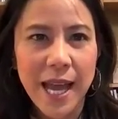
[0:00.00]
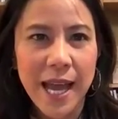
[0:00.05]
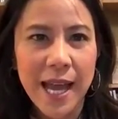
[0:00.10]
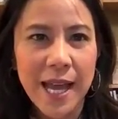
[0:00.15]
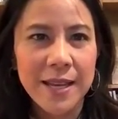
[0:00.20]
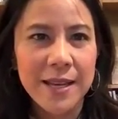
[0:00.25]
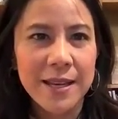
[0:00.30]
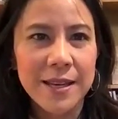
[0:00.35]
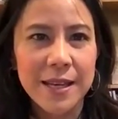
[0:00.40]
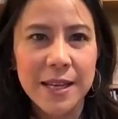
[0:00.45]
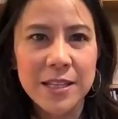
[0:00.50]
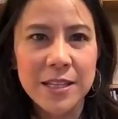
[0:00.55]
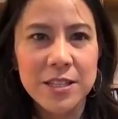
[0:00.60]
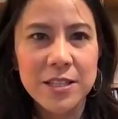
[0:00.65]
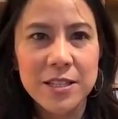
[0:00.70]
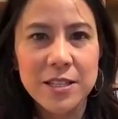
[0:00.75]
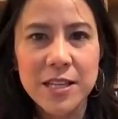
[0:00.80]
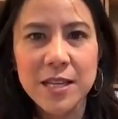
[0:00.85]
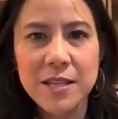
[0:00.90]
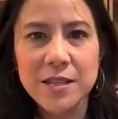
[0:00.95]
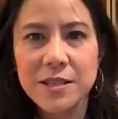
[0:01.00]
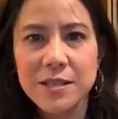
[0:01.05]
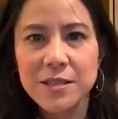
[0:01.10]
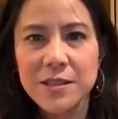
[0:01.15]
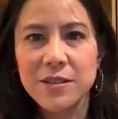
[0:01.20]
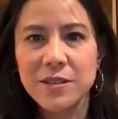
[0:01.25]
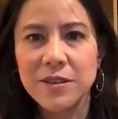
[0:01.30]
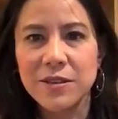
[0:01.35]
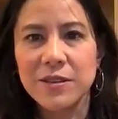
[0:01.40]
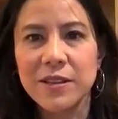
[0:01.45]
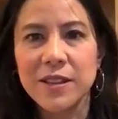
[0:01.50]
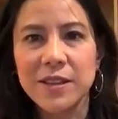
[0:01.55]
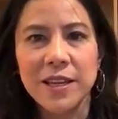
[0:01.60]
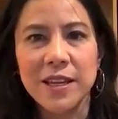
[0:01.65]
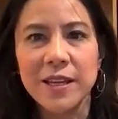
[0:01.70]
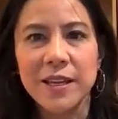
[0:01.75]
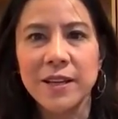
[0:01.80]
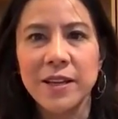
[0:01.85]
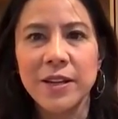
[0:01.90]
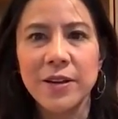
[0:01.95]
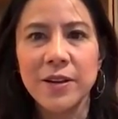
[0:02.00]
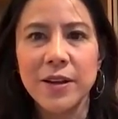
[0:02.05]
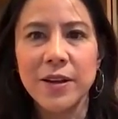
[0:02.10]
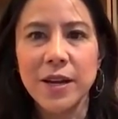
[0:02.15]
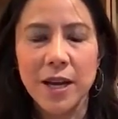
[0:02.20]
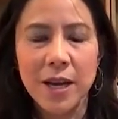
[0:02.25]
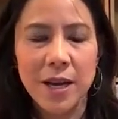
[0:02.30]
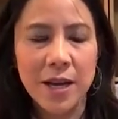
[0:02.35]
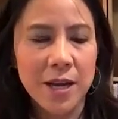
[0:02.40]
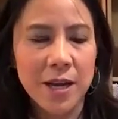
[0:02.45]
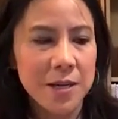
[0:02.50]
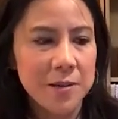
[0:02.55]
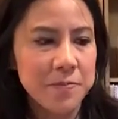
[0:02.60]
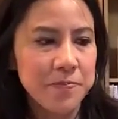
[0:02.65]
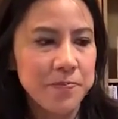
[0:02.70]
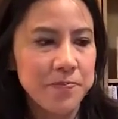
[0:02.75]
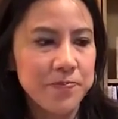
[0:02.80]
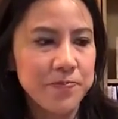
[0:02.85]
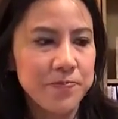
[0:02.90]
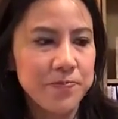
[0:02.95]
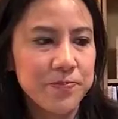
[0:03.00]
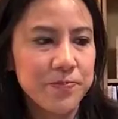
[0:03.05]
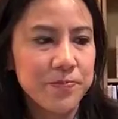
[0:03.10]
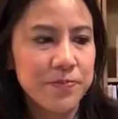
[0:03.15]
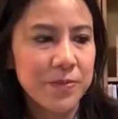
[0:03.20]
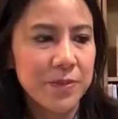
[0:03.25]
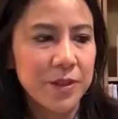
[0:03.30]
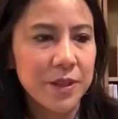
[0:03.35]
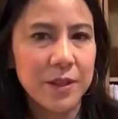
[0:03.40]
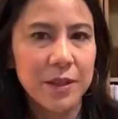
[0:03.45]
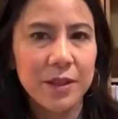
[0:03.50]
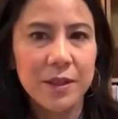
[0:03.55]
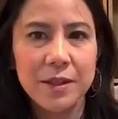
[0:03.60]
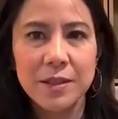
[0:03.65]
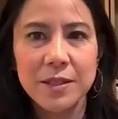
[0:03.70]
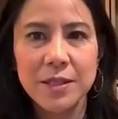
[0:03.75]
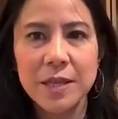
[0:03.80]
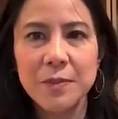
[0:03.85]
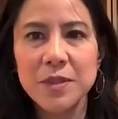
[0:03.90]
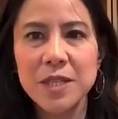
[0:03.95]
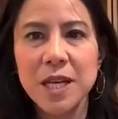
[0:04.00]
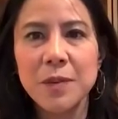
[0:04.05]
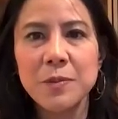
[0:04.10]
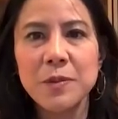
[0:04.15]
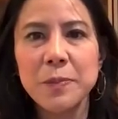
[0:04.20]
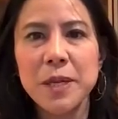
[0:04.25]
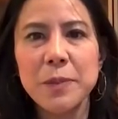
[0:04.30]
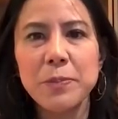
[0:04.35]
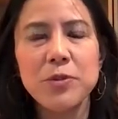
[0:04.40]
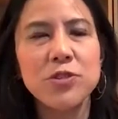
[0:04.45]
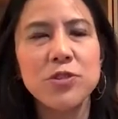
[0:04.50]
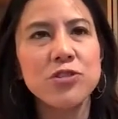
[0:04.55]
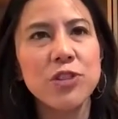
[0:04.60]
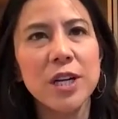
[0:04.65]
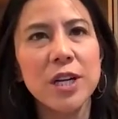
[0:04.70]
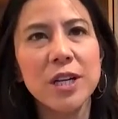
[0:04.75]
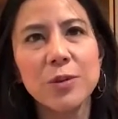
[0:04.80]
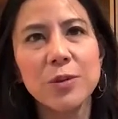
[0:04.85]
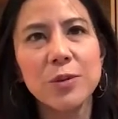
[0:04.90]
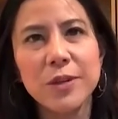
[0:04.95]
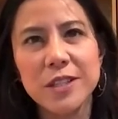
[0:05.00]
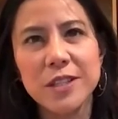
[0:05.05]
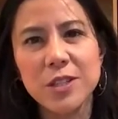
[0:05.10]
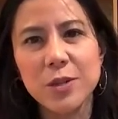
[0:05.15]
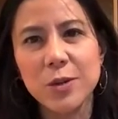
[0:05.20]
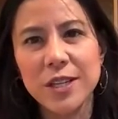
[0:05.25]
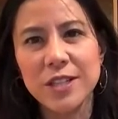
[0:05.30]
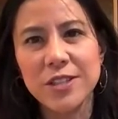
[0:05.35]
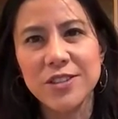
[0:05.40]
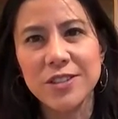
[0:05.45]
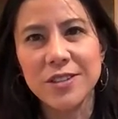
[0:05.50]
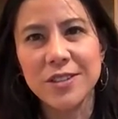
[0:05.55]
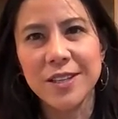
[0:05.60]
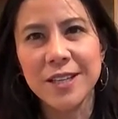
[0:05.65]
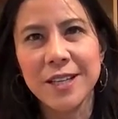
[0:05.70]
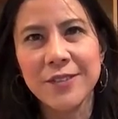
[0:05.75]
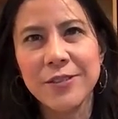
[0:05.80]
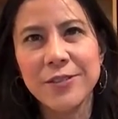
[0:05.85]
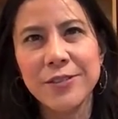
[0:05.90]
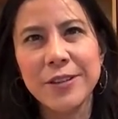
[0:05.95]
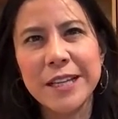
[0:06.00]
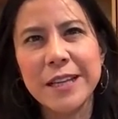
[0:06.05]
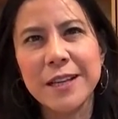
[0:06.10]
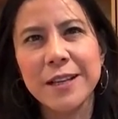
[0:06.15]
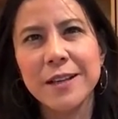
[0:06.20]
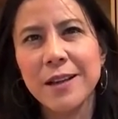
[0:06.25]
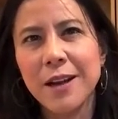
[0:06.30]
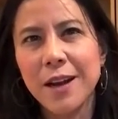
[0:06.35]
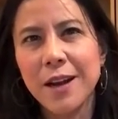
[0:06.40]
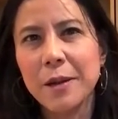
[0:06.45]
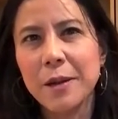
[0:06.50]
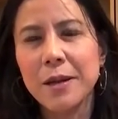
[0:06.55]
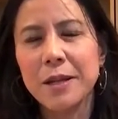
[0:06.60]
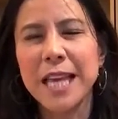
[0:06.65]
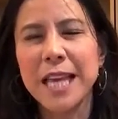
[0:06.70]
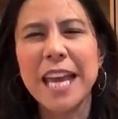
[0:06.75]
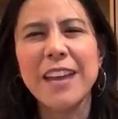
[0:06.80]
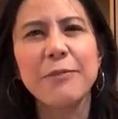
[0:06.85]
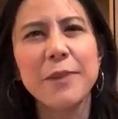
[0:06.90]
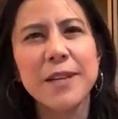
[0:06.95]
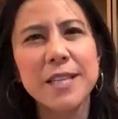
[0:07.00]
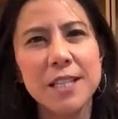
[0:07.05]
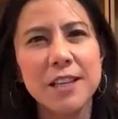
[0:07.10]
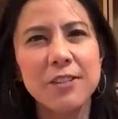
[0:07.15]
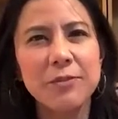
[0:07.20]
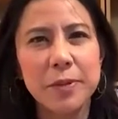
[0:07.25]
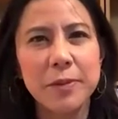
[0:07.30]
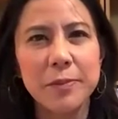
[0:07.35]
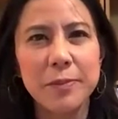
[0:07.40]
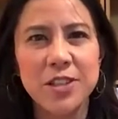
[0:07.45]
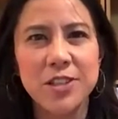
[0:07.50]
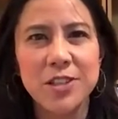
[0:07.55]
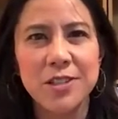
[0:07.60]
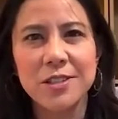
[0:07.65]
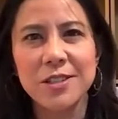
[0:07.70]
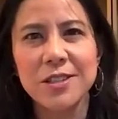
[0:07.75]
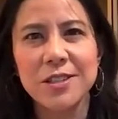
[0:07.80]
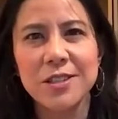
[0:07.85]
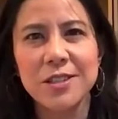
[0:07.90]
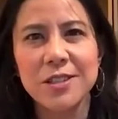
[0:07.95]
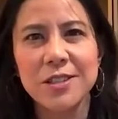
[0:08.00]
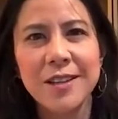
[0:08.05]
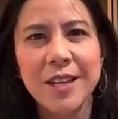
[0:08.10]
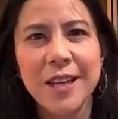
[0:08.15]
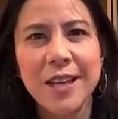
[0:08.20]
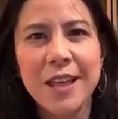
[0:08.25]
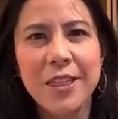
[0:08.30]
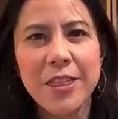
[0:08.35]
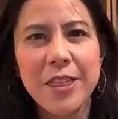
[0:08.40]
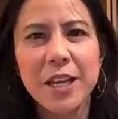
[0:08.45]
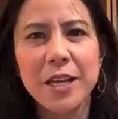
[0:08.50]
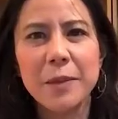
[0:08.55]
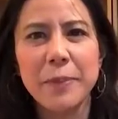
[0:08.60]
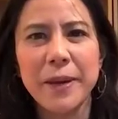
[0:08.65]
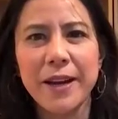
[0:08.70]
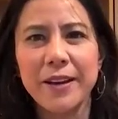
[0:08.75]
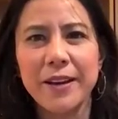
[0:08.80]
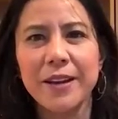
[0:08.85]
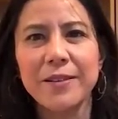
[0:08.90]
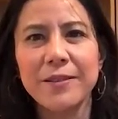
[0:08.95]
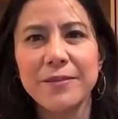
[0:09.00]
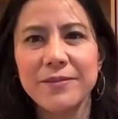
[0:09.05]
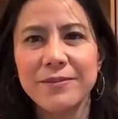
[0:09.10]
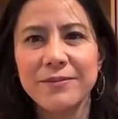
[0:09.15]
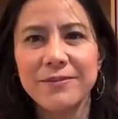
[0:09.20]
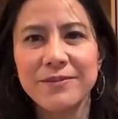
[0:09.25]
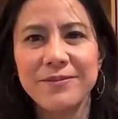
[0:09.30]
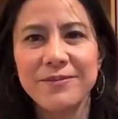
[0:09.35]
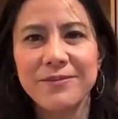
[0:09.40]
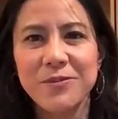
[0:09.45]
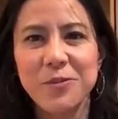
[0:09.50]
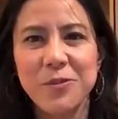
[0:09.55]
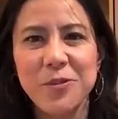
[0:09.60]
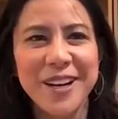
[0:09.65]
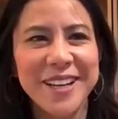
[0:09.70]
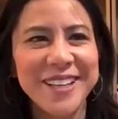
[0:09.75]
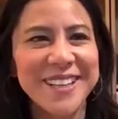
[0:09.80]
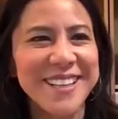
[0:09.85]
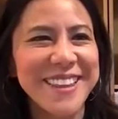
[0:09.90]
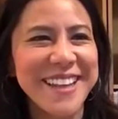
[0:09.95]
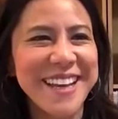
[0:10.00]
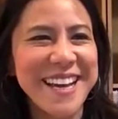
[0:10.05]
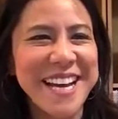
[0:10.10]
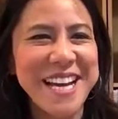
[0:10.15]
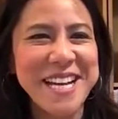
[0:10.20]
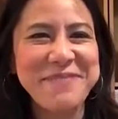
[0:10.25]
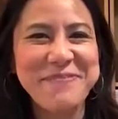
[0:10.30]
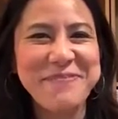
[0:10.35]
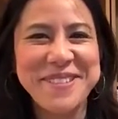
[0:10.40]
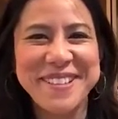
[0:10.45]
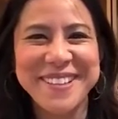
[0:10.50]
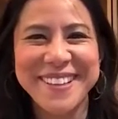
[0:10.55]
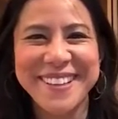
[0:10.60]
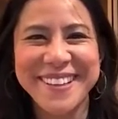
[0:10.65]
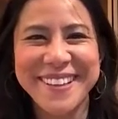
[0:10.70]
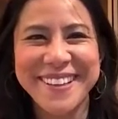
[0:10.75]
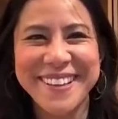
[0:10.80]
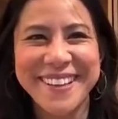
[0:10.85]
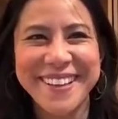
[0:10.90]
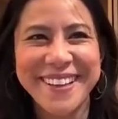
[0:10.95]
And as you said, Dorothy, you know, um, sometimes people struggle with this question. I never really gave myself permission to think about it. Why did that happen?